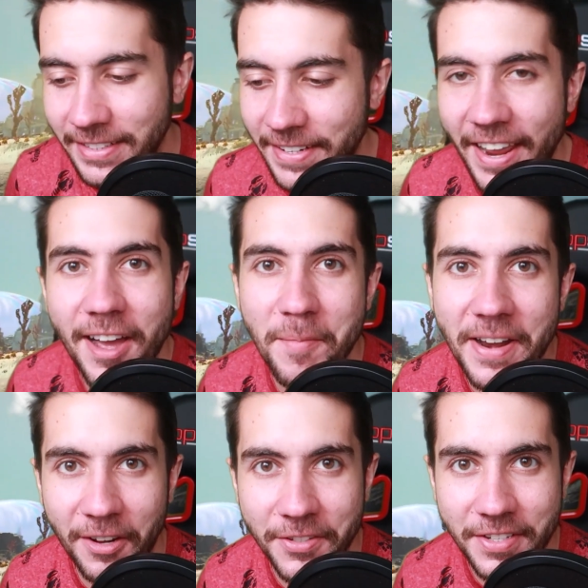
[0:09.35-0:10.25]
Today I'm
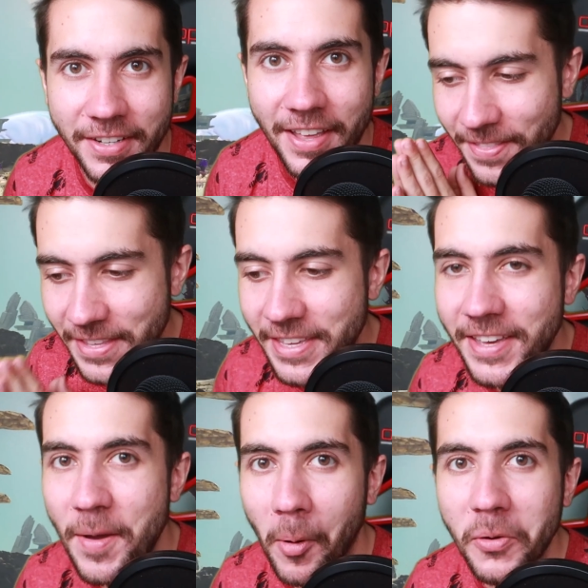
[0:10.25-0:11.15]
announcing
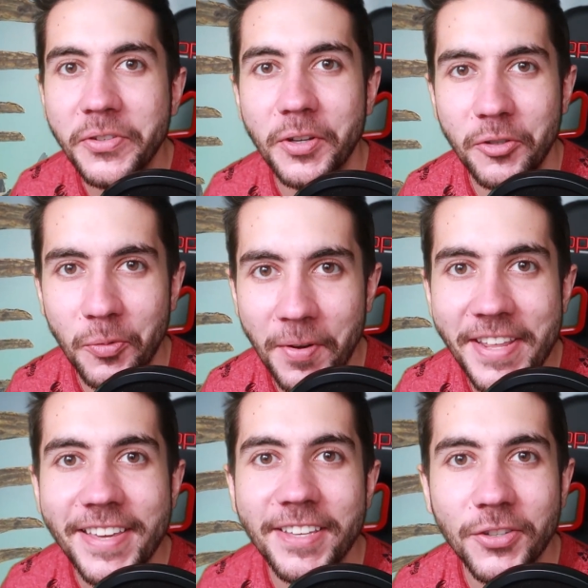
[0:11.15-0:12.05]
the most
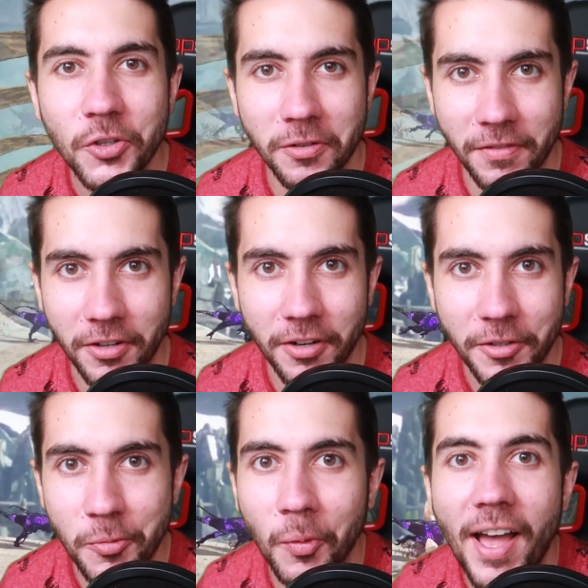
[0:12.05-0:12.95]
unique server
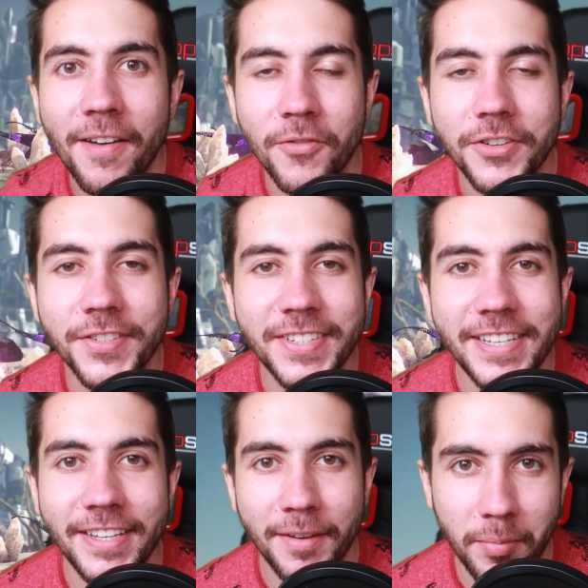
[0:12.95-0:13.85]
you will ever
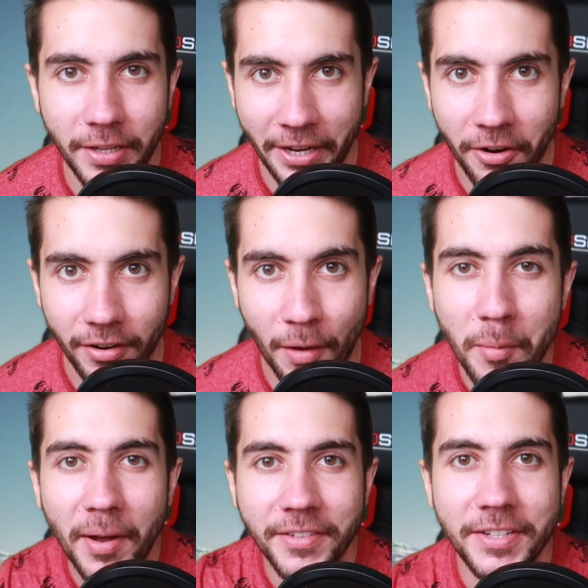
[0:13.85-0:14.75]
see playing Ark. I'm
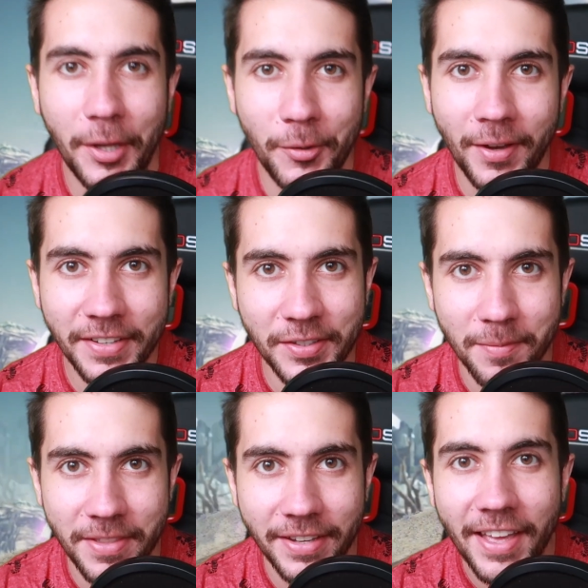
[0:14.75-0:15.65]
about to tell you guys
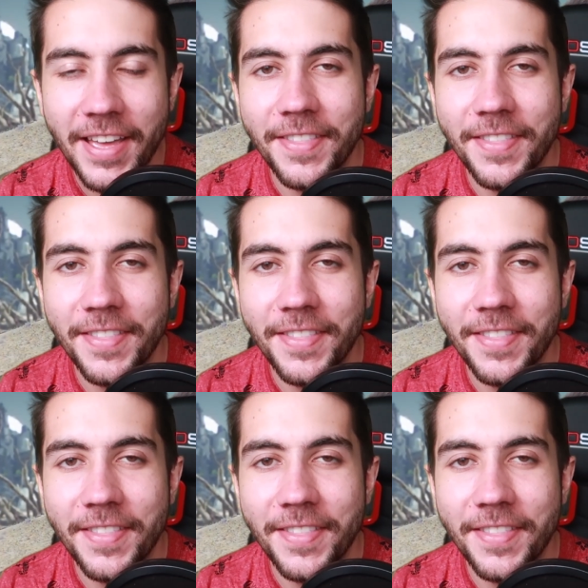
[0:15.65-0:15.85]
something